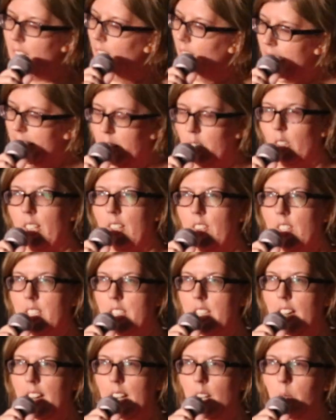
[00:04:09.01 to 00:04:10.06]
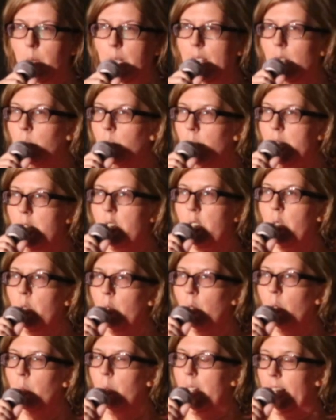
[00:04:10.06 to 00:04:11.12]
legal in this town, we can
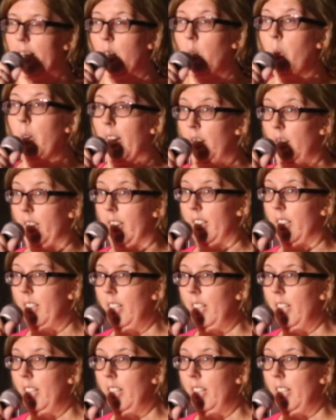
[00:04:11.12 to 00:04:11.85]
retool really quickly.